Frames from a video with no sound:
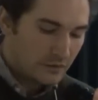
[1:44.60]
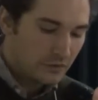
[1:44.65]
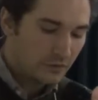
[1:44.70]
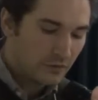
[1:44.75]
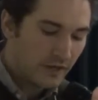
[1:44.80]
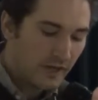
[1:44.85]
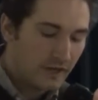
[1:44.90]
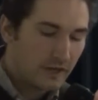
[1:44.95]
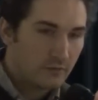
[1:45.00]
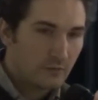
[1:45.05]
We
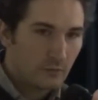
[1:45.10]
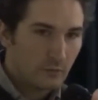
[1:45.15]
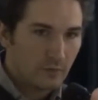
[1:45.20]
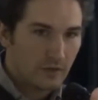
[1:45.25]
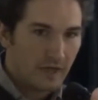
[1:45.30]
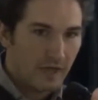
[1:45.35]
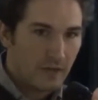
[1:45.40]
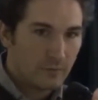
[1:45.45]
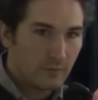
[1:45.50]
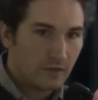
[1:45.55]
can't
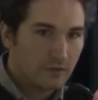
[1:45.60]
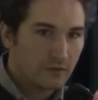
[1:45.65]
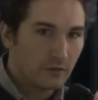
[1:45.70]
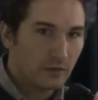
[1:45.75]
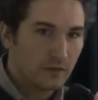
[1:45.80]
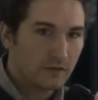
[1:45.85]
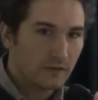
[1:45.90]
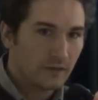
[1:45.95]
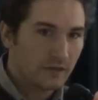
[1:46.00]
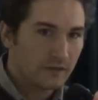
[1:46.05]
be
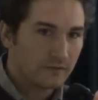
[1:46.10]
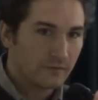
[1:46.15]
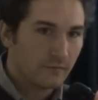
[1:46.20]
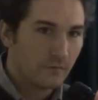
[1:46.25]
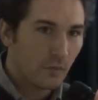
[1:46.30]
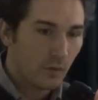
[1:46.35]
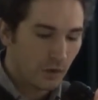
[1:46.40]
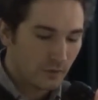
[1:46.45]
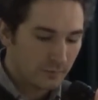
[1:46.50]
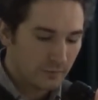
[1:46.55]
doing things
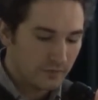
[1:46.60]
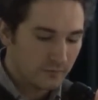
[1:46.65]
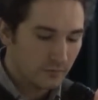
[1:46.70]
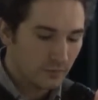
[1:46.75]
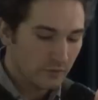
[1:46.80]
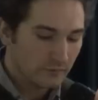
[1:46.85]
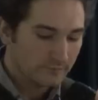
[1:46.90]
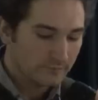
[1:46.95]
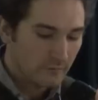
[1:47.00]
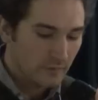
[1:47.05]
for
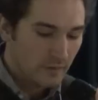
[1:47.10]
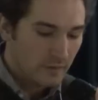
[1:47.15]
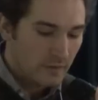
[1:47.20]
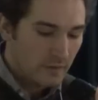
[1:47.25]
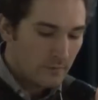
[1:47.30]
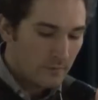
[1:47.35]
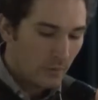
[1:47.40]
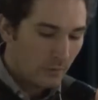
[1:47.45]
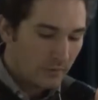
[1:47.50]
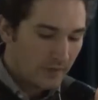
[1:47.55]
people,
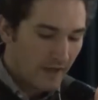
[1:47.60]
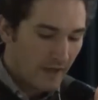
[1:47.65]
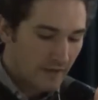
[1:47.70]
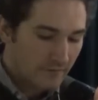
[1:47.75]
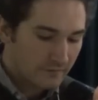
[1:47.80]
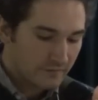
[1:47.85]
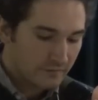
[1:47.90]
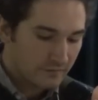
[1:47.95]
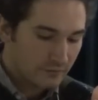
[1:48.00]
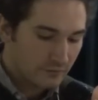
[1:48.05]
but we
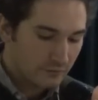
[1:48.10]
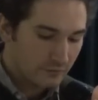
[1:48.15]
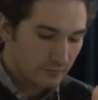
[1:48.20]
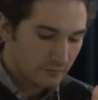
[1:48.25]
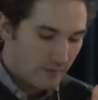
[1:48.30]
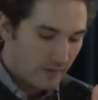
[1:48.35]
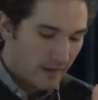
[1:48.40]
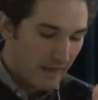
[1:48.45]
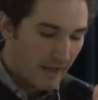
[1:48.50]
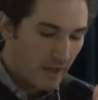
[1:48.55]
have
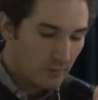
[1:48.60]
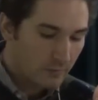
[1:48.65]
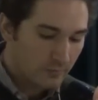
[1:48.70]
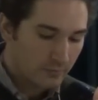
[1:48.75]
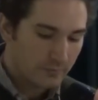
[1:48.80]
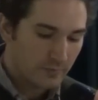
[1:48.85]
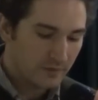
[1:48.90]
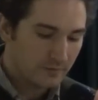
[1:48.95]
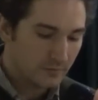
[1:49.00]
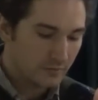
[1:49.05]
to
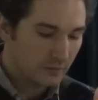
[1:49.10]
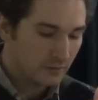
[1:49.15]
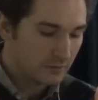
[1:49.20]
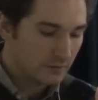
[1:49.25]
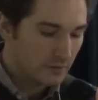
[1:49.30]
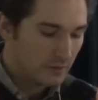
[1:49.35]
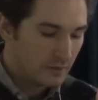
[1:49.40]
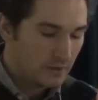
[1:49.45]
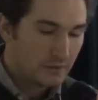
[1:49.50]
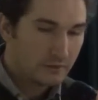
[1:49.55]
help
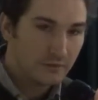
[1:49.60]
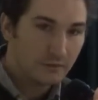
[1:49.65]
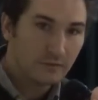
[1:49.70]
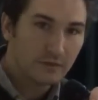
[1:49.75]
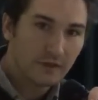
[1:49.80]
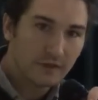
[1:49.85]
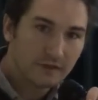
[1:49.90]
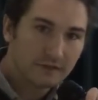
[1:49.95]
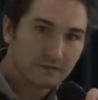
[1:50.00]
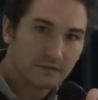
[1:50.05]
people do
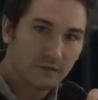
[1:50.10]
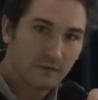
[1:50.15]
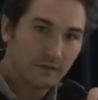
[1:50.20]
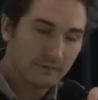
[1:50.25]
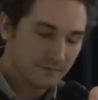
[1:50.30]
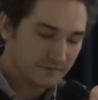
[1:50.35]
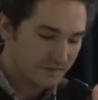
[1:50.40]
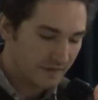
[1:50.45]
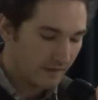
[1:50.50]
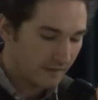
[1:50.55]
things for
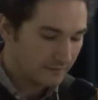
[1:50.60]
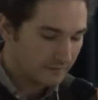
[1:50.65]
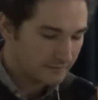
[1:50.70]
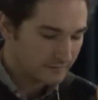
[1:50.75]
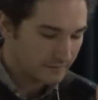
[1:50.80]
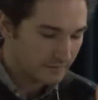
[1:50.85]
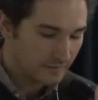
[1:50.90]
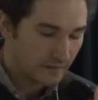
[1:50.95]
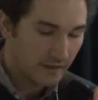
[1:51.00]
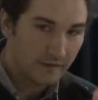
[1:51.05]

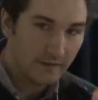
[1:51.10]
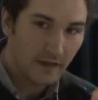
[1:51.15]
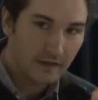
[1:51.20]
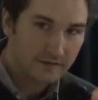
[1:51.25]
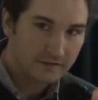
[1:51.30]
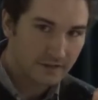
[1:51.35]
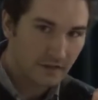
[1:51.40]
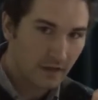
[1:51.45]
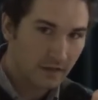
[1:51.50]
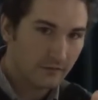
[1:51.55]
themselves, and
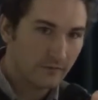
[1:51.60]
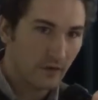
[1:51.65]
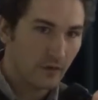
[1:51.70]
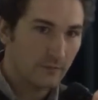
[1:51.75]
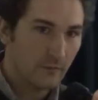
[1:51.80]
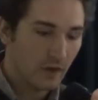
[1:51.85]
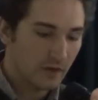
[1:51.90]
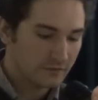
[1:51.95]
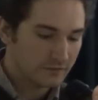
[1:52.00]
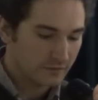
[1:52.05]
that's kind of
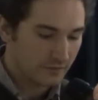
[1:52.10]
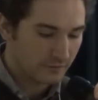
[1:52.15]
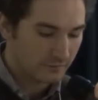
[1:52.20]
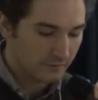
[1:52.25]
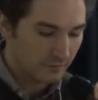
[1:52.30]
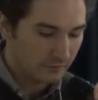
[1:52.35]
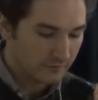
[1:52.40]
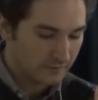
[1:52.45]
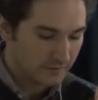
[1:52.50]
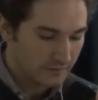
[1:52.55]
our mantra
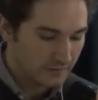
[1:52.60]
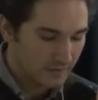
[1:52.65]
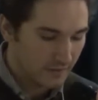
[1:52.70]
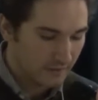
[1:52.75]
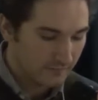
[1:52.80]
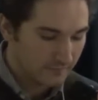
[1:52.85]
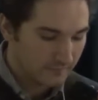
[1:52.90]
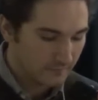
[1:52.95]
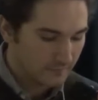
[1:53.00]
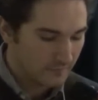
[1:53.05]
throughout
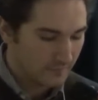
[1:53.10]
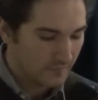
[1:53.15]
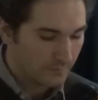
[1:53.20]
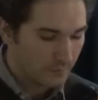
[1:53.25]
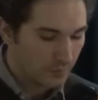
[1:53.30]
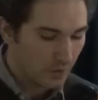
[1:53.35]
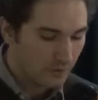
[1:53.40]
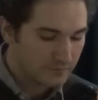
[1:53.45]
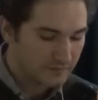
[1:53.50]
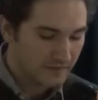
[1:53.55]
the
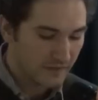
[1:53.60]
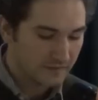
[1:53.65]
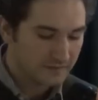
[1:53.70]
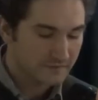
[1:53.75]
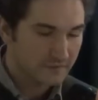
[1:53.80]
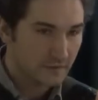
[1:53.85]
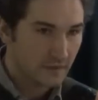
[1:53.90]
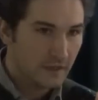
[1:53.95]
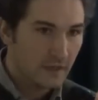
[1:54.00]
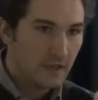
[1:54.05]

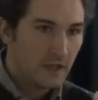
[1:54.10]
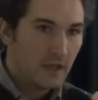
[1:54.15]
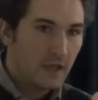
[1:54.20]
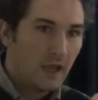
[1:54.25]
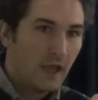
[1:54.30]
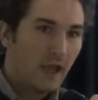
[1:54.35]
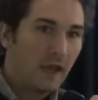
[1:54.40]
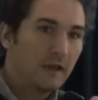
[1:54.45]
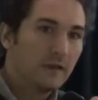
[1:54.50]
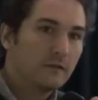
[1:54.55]
process.
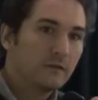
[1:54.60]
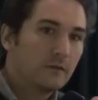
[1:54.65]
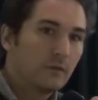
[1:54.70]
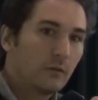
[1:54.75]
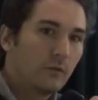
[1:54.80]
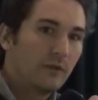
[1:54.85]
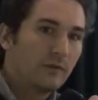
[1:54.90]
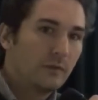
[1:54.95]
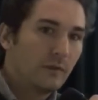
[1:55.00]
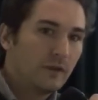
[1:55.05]

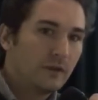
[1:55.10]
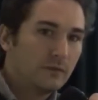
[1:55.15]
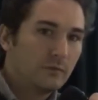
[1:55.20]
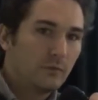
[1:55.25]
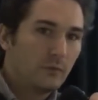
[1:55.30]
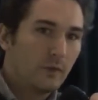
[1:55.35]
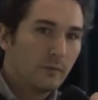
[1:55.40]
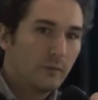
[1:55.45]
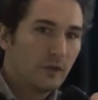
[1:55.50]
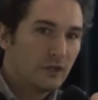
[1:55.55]
And we've
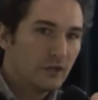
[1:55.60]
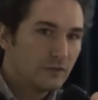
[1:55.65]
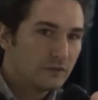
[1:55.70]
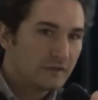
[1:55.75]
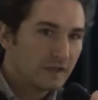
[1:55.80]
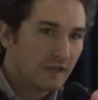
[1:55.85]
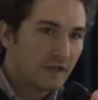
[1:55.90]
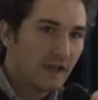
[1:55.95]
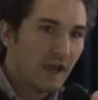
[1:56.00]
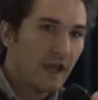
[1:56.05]
been
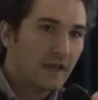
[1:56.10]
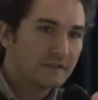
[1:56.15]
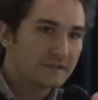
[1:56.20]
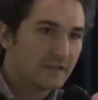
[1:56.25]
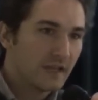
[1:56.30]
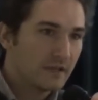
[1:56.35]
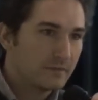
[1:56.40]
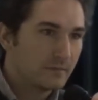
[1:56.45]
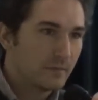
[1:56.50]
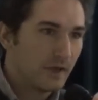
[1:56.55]
using an
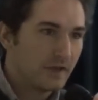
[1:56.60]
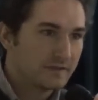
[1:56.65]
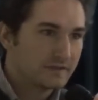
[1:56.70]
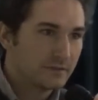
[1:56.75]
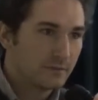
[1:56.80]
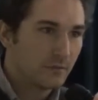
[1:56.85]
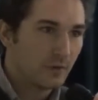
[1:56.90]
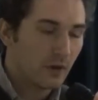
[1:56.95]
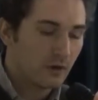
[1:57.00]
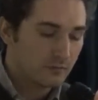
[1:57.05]

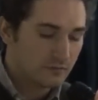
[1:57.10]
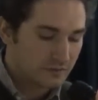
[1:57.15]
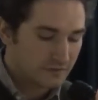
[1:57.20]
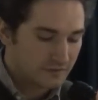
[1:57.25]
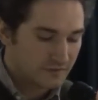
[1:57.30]
asset-based approach.